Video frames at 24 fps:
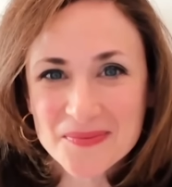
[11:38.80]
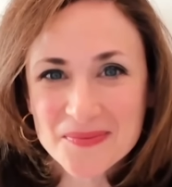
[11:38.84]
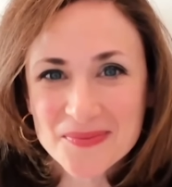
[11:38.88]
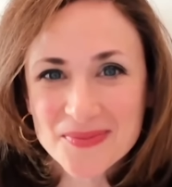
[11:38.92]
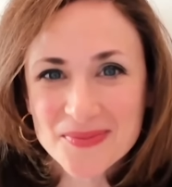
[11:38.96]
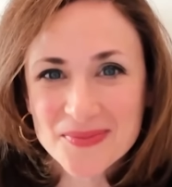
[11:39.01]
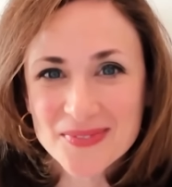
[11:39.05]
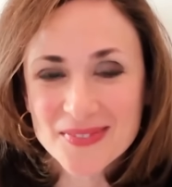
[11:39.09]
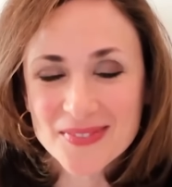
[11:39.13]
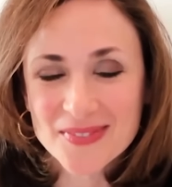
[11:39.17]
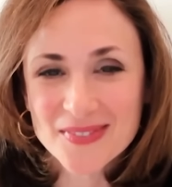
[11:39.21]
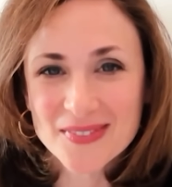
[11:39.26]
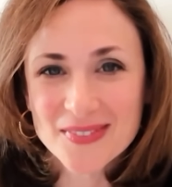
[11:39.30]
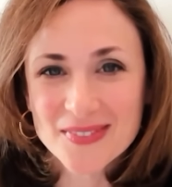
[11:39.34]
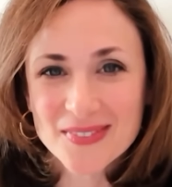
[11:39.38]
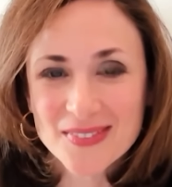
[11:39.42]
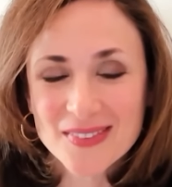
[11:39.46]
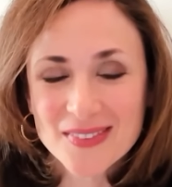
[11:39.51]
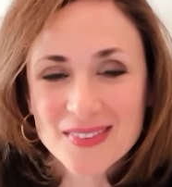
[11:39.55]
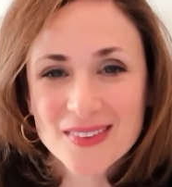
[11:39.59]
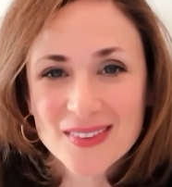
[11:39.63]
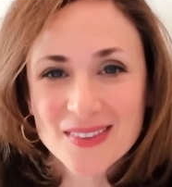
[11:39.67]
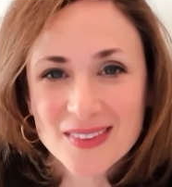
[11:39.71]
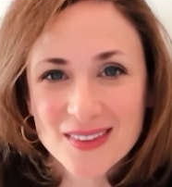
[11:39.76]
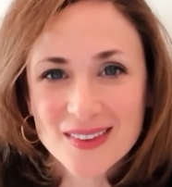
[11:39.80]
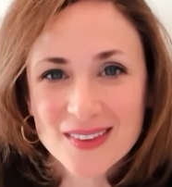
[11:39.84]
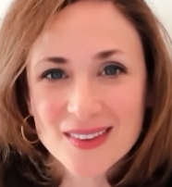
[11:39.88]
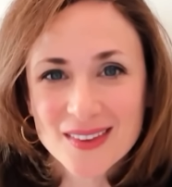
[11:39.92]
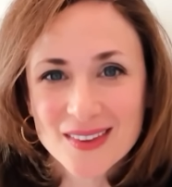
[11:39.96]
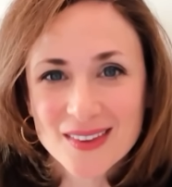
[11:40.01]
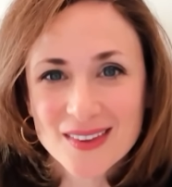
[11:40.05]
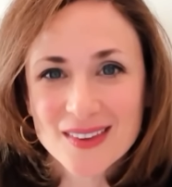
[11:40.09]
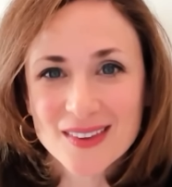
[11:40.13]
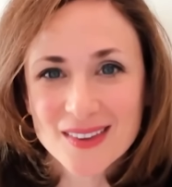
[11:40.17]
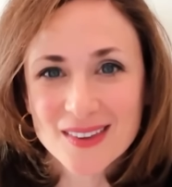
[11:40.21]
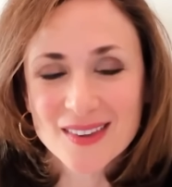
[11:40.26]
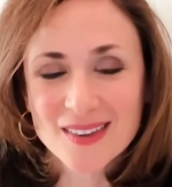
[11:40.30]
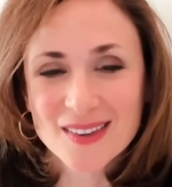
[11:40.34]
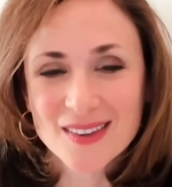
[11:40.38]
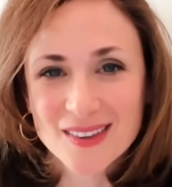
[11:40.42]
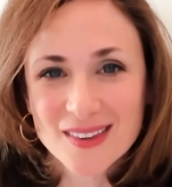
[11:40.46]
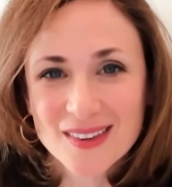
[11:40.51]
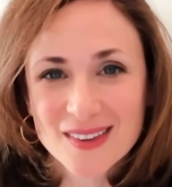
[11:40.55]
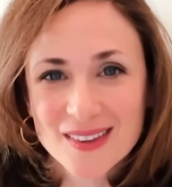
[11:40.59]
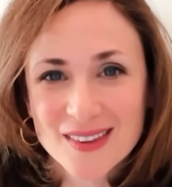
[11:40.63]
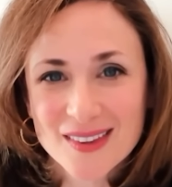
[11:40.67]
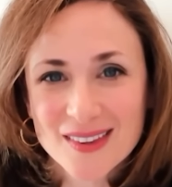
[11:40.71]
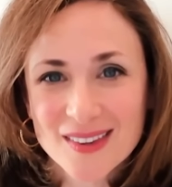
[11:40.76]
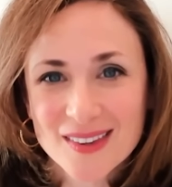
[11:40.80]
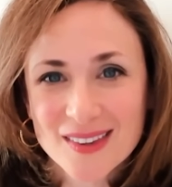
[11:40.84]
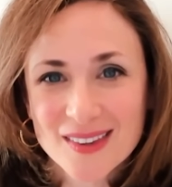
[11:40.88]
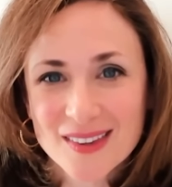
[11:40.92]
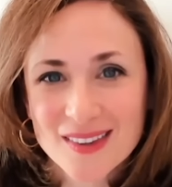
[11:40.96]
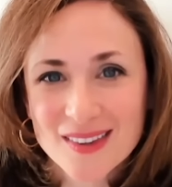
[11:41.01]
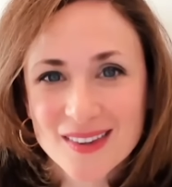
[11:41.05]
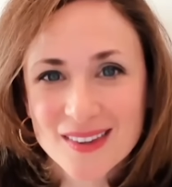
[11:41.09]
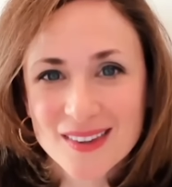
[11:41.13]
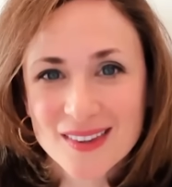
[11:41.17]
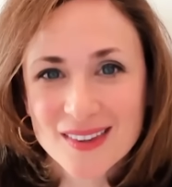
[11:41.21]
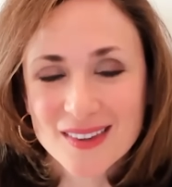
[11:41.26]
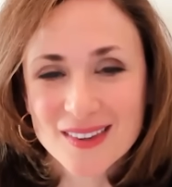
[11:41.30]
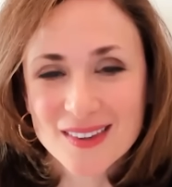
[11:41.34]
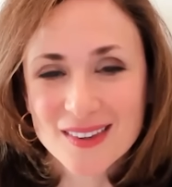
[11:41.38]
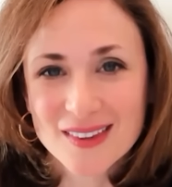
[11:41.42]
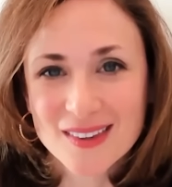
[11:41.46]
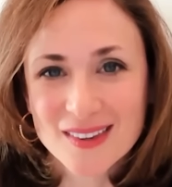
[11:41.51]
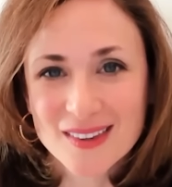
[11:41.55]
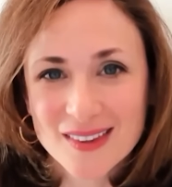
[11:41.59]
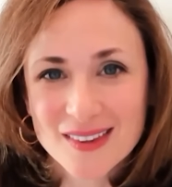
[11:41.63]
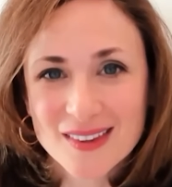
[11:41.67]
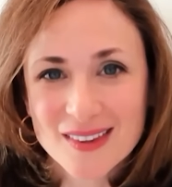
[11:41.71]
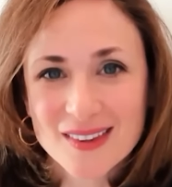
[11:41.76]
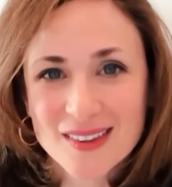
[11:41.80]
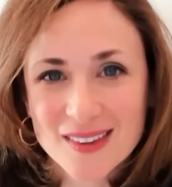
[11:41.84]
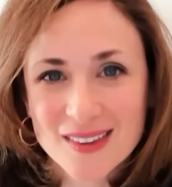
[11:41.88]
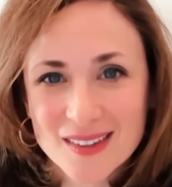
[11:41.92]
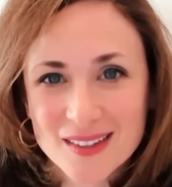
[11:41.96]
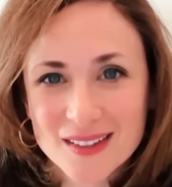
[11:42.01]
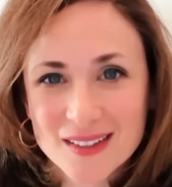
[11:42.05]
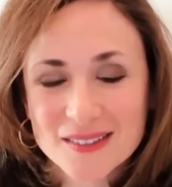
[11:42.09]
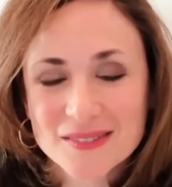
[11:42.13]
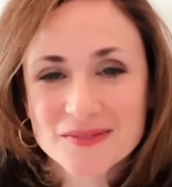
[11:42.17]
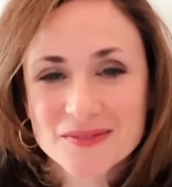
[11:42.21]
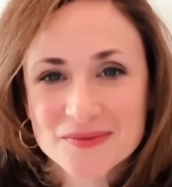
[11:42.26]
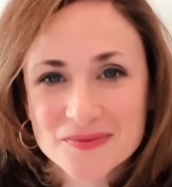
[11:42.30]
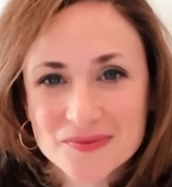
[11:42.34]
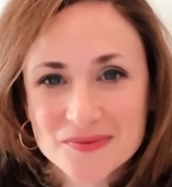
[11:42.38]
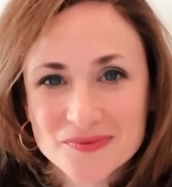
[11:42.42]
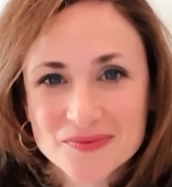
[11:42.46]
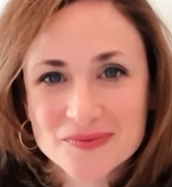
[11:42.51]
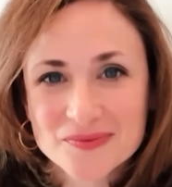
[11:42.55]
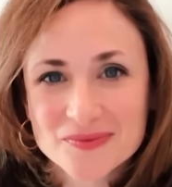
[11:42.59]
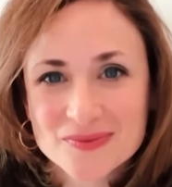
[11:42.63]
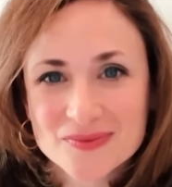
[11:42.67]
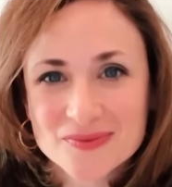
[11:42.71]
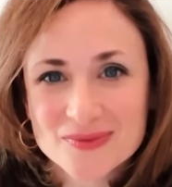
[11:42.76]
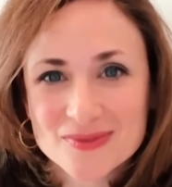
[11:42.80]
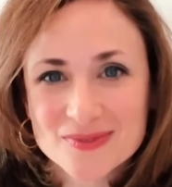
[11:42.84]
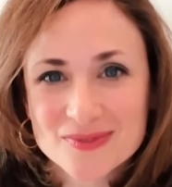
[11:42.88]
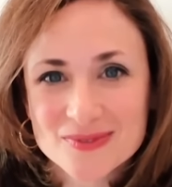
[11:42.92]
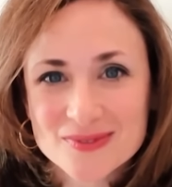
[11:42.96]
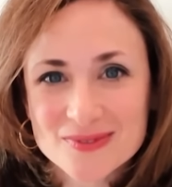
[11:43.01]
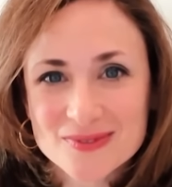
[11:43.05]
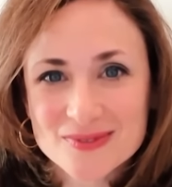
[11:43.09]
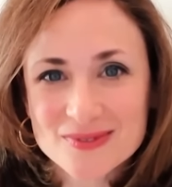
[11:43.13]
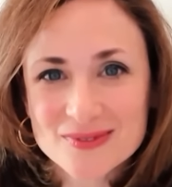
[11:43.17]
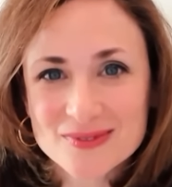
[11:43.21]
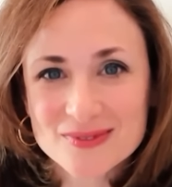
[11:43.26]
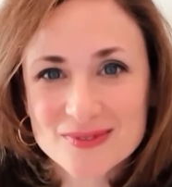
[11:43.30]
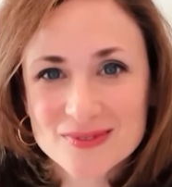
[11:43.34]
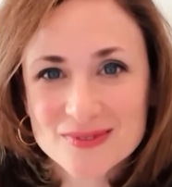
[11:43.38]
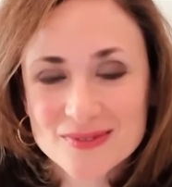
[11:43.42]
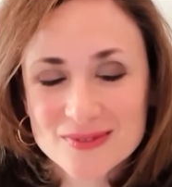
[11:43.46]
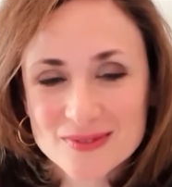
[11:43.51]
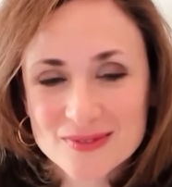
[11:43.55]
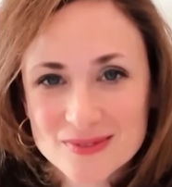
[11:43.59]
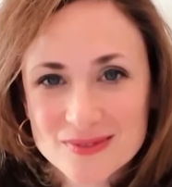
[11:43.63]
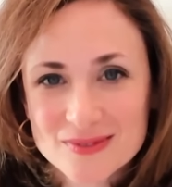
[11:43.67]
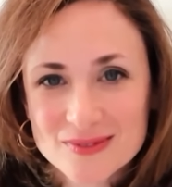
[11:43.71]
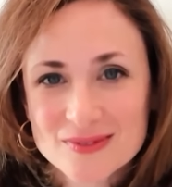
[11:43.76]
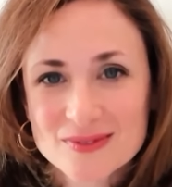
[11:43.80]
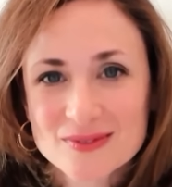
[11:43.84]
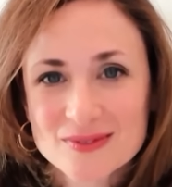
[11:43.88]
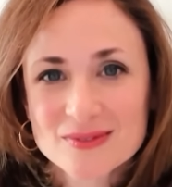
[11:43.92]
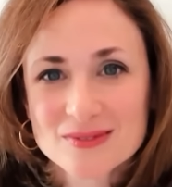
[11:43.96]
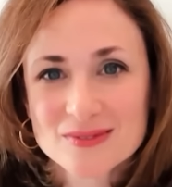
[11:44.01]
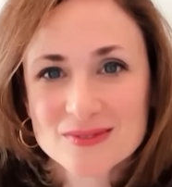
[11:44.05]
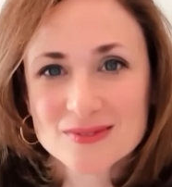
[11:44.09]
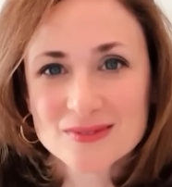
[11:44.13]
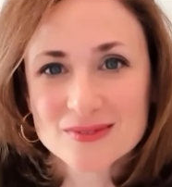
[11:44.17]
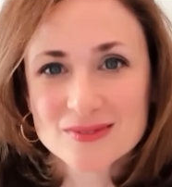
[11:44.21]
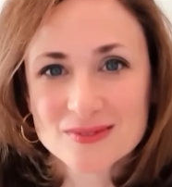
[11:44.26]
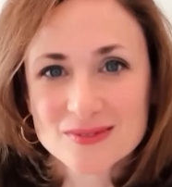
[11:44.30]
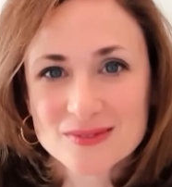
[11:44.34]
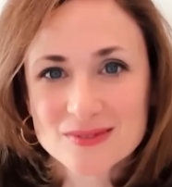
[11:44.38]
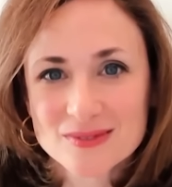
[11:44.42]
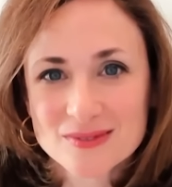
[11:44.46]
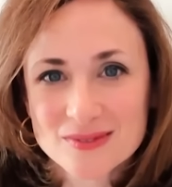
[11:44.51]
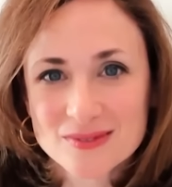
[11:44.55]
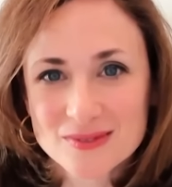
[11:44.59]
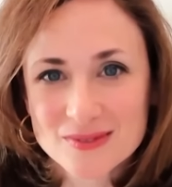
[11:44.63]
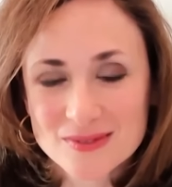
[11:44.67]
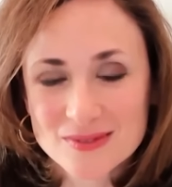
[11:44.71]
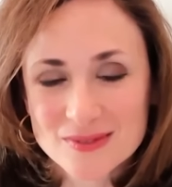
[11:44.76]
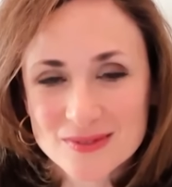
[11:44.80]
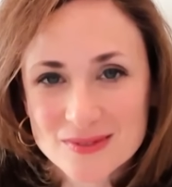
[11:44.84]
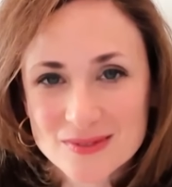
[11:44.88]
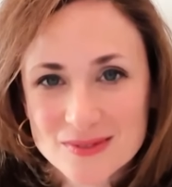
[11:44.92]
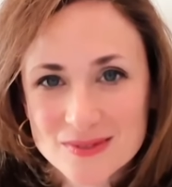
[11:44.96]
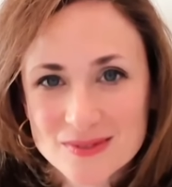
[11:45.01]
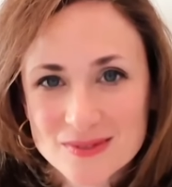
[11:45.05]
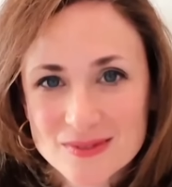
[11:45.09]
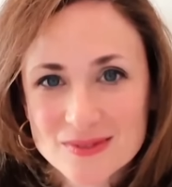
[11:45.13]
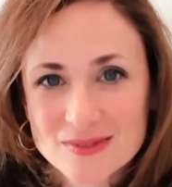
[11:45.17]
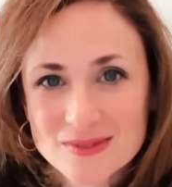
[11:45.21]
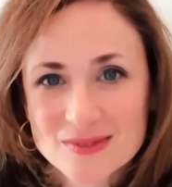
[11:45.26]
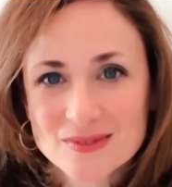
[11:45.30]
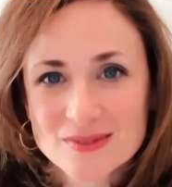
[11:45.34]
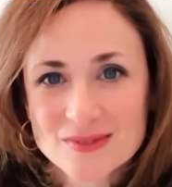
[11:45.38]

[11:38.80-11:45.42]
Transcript: (not speaking)